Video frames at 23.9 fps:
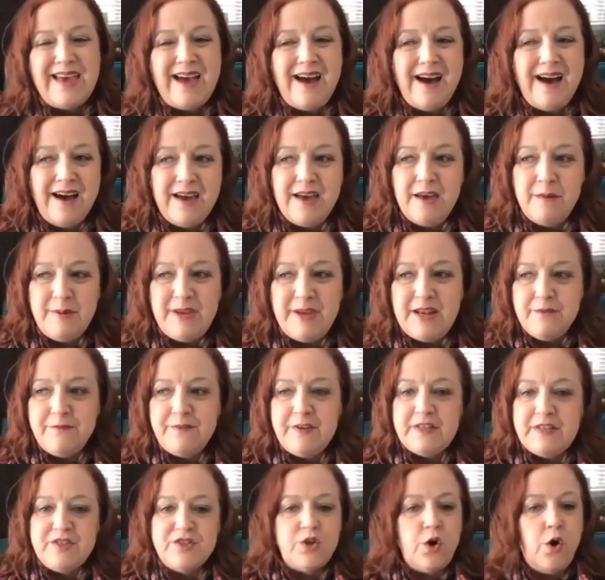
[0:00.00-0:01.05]
yeah, I mean, if
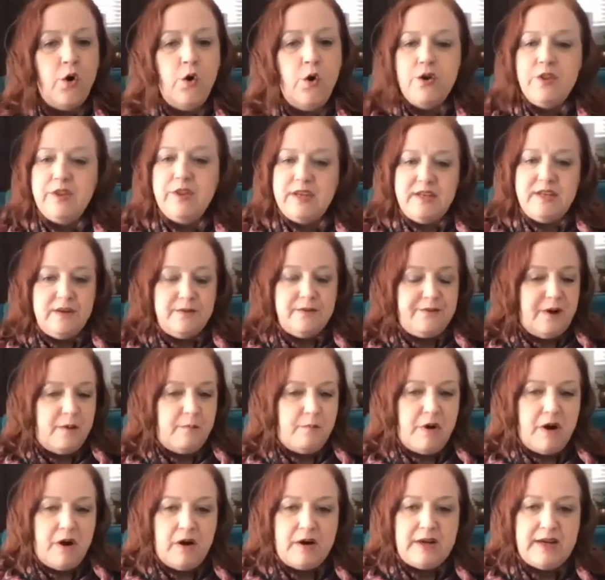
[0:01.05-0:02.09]
it's totally different
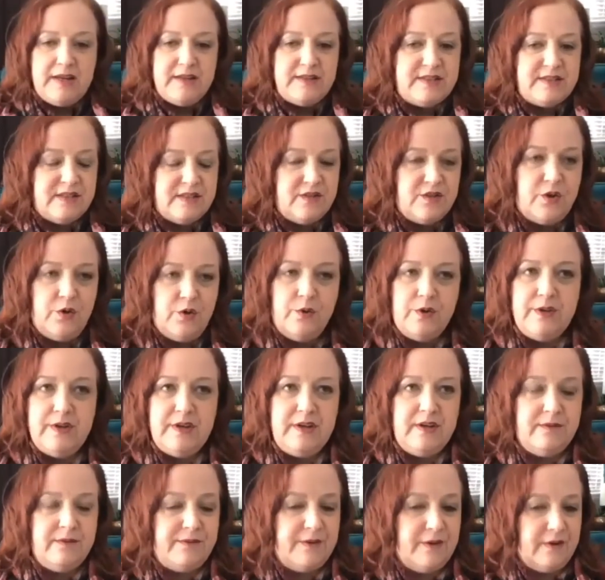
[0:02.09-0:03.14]
markets and
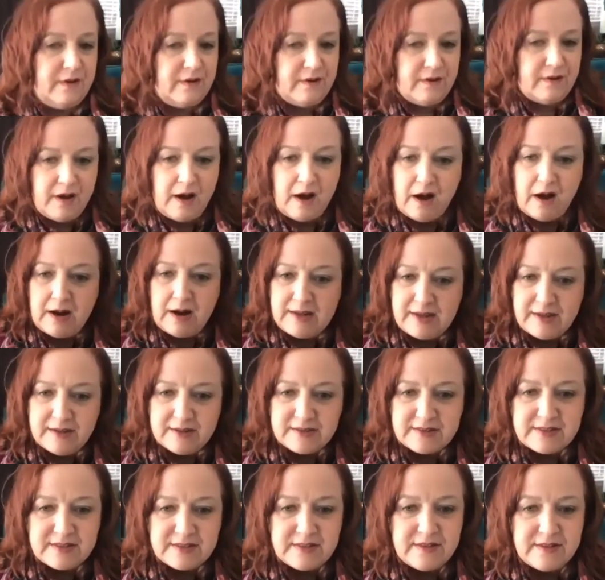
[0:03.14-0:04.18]
totally different
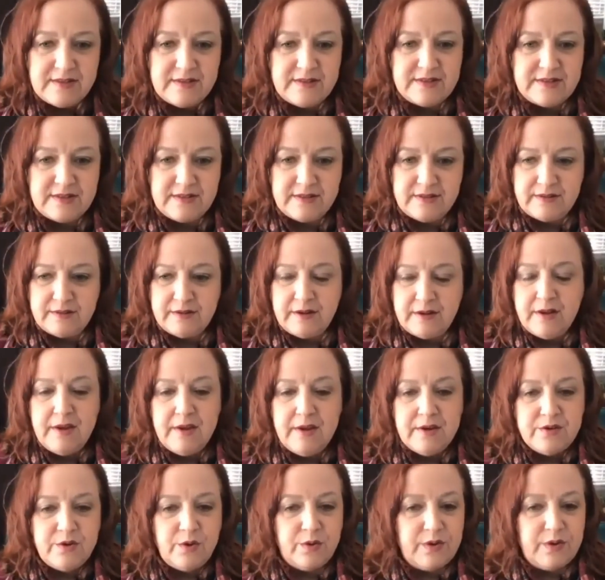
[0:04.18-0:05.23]
audiences and
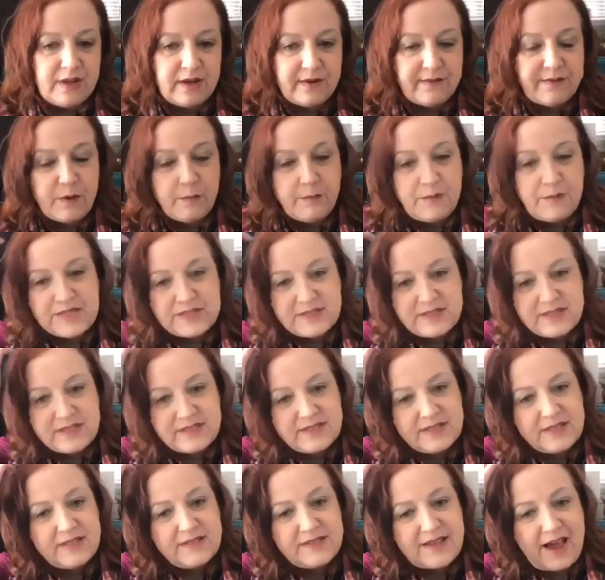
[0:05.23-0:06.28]
totally different
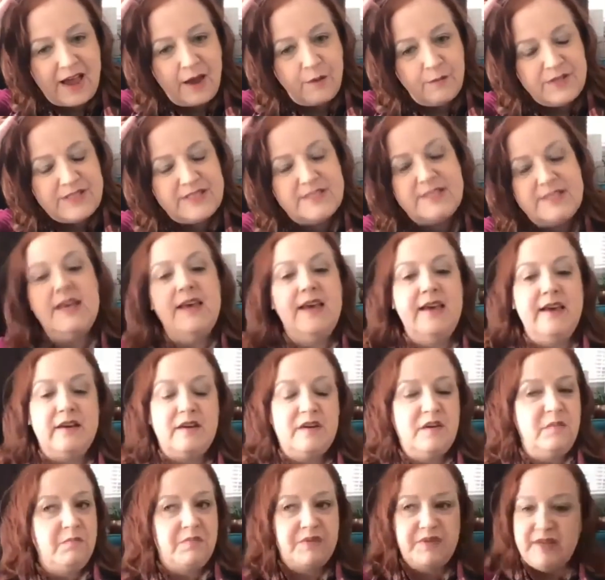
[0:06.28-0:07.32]
businesses, I would say
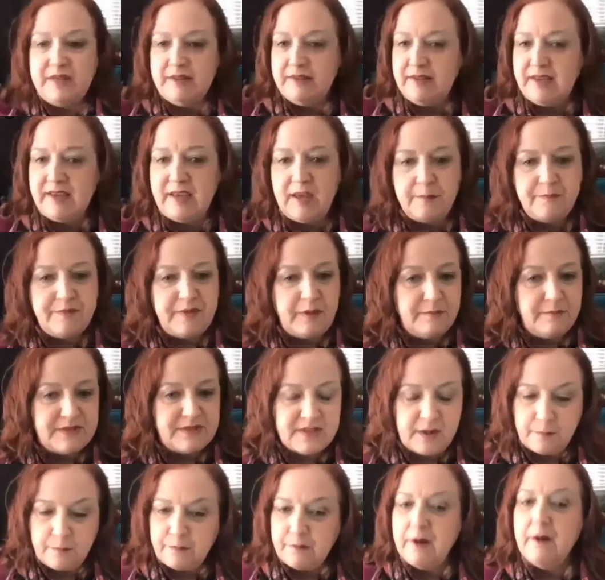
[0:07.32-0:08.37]
completely keep them
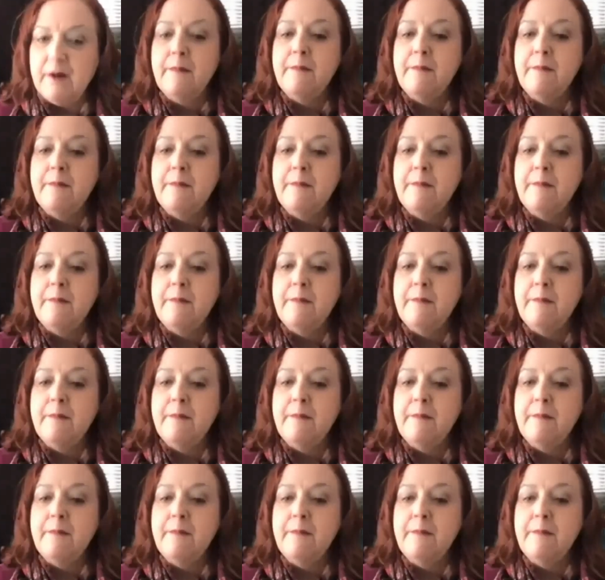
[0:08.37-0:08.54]
separate.